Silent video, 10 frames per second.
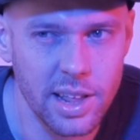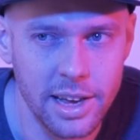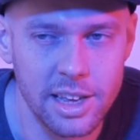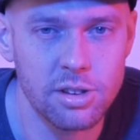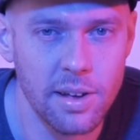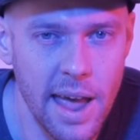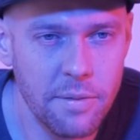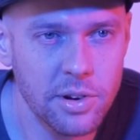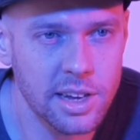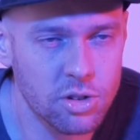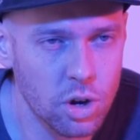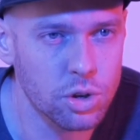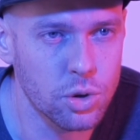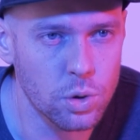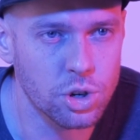Like everything's on
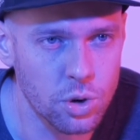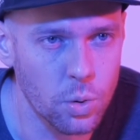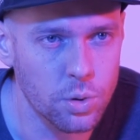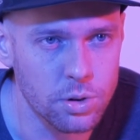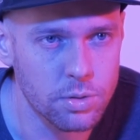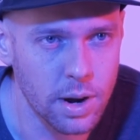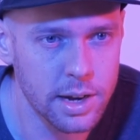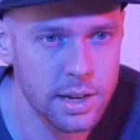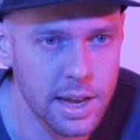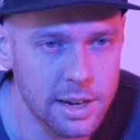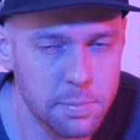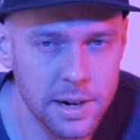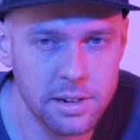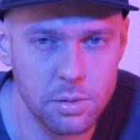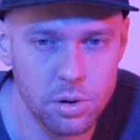your shoulders, right? And
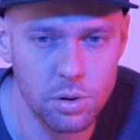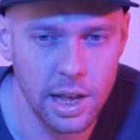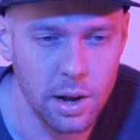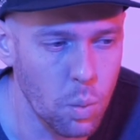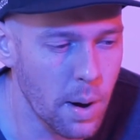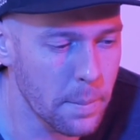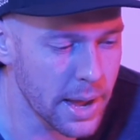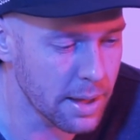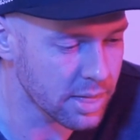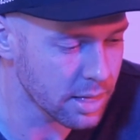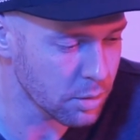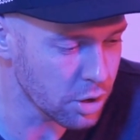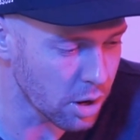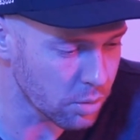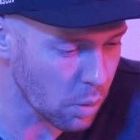especially when you're like a one
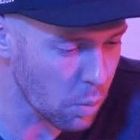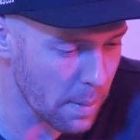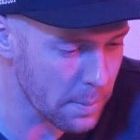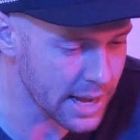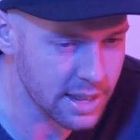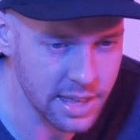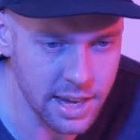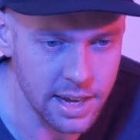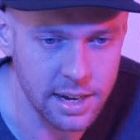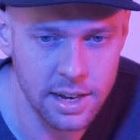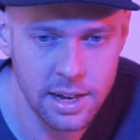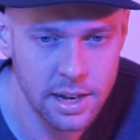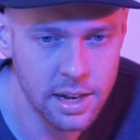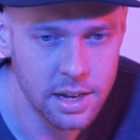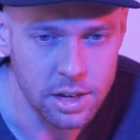man thing,
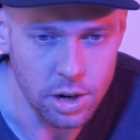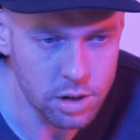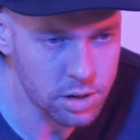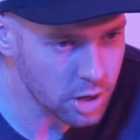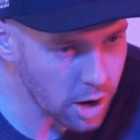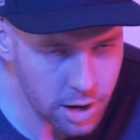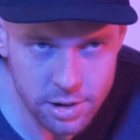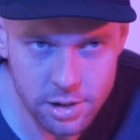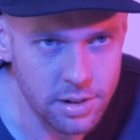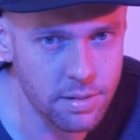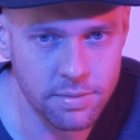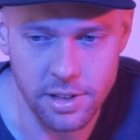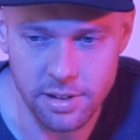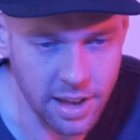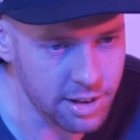you're in charge of
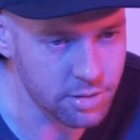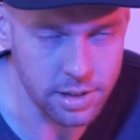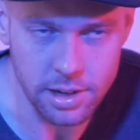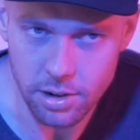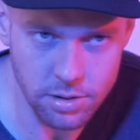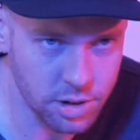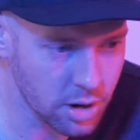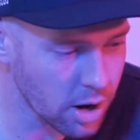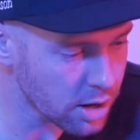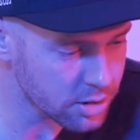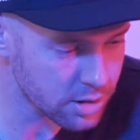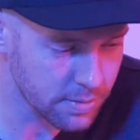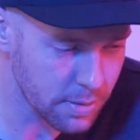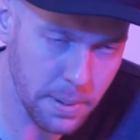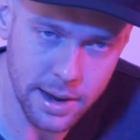the scheduling, you're in charge
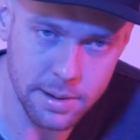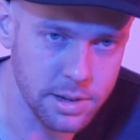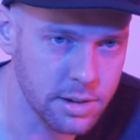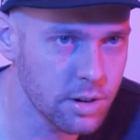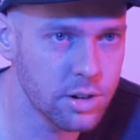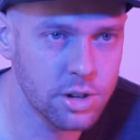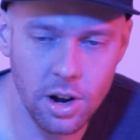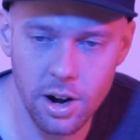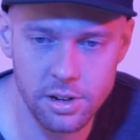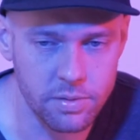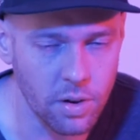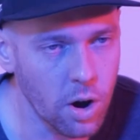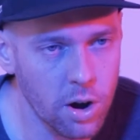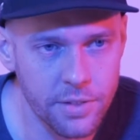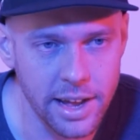of the payment, you're in charge of
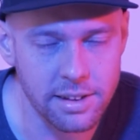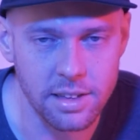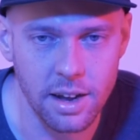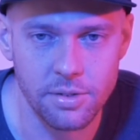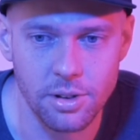all of that stuff.